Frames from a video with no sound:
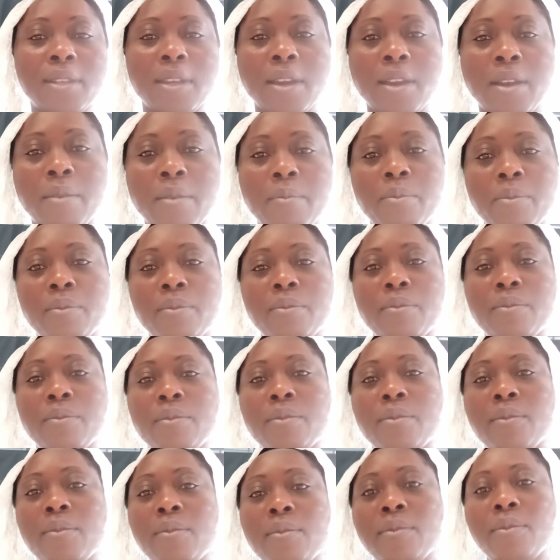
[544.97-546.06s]
come.
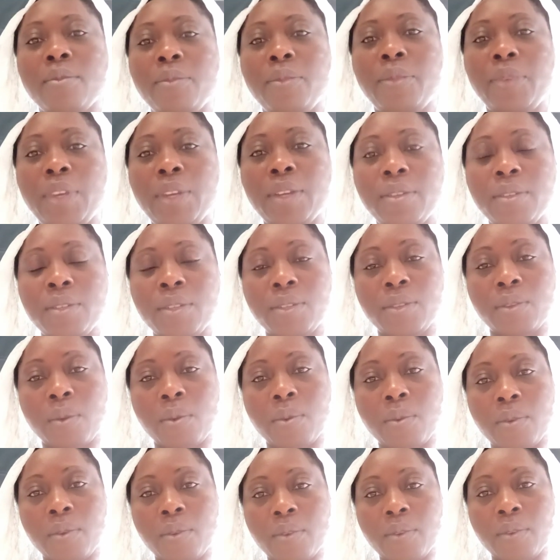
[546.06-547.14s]
And
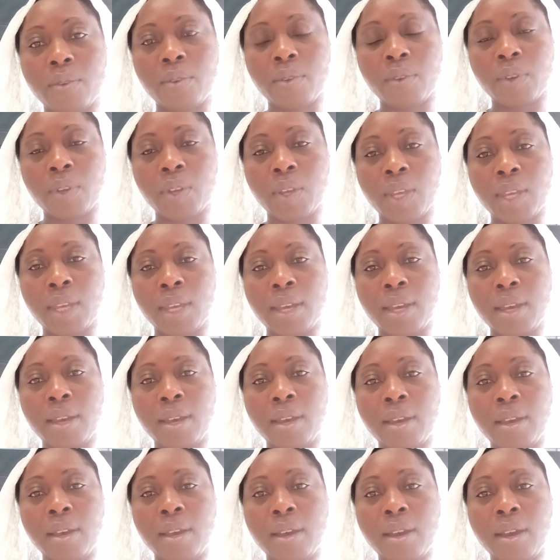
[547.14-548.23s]
so
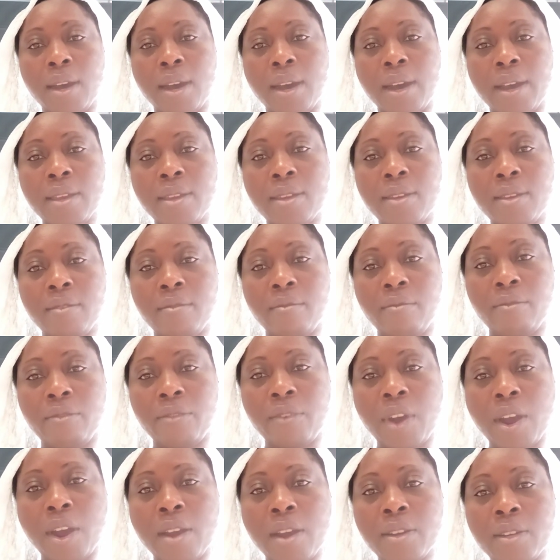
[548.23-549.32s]
I
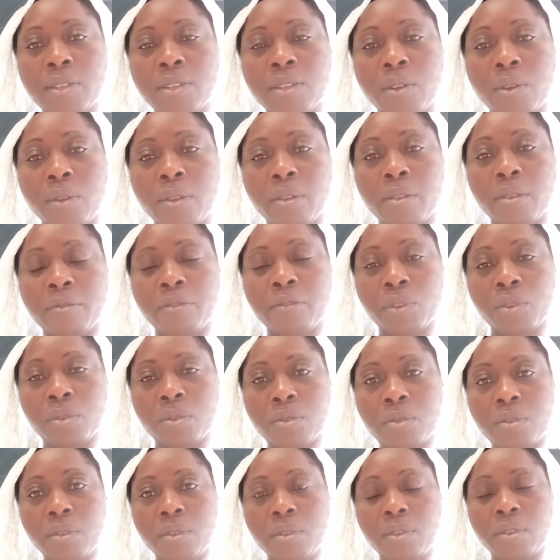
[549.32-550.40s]
invite all of
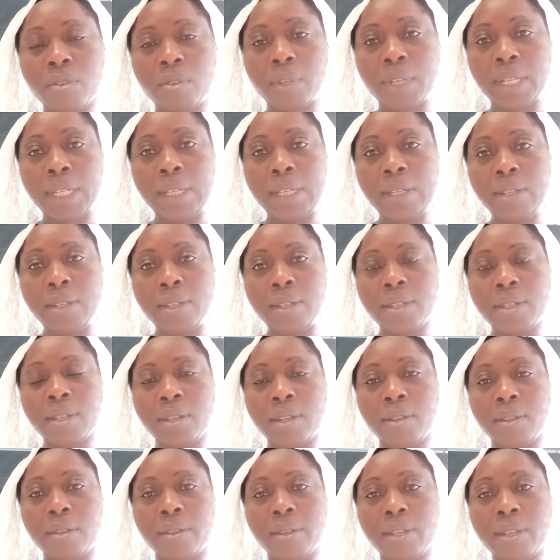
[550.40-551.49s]
you to read
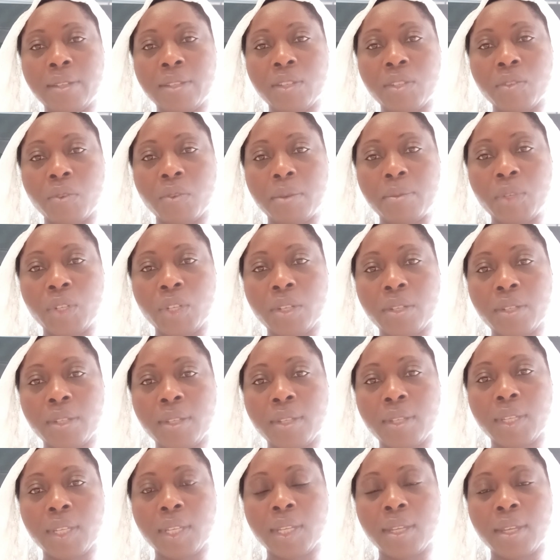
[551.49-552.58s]
these
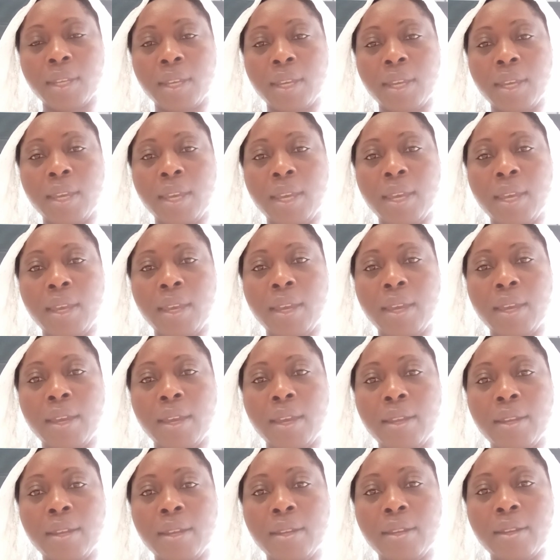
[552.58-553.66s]
scriptures
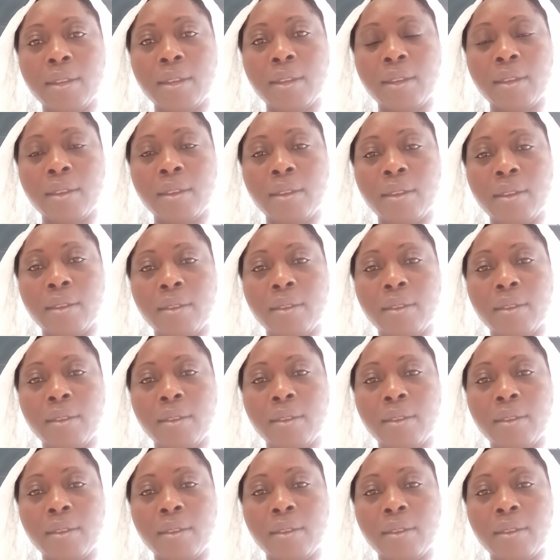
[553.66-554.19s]
and uh,